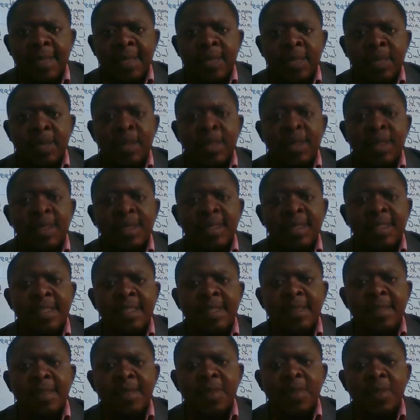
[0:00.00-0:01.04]
During
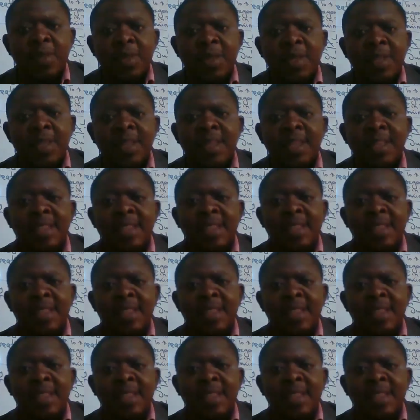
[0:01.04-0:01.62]
assessment, you can get